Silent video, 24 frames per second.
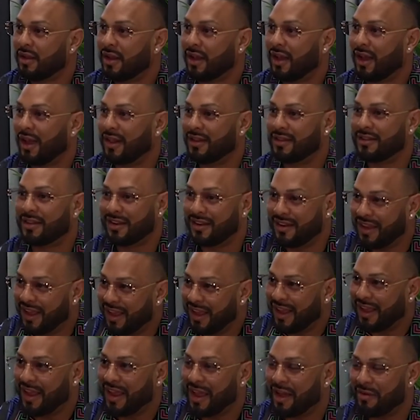And
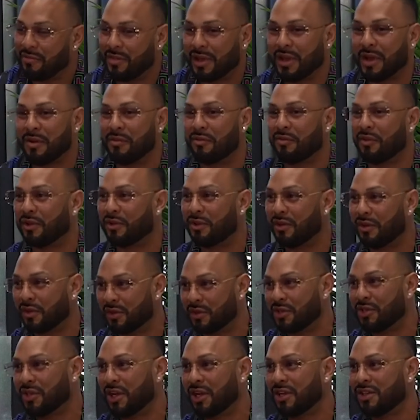today, I've become friends with
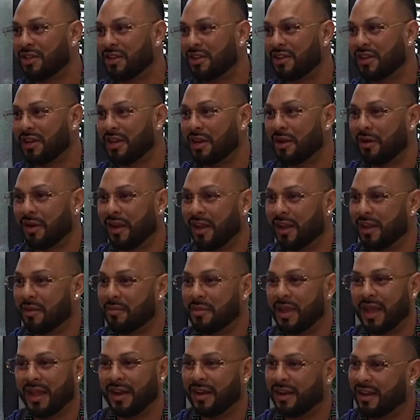those judges, and they were like,
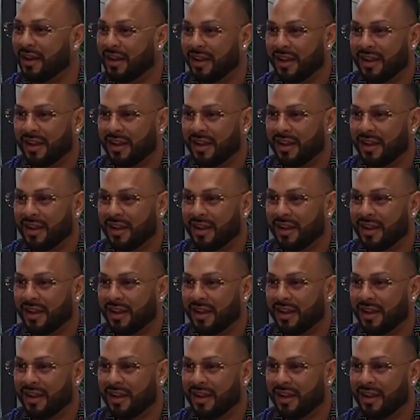"Man,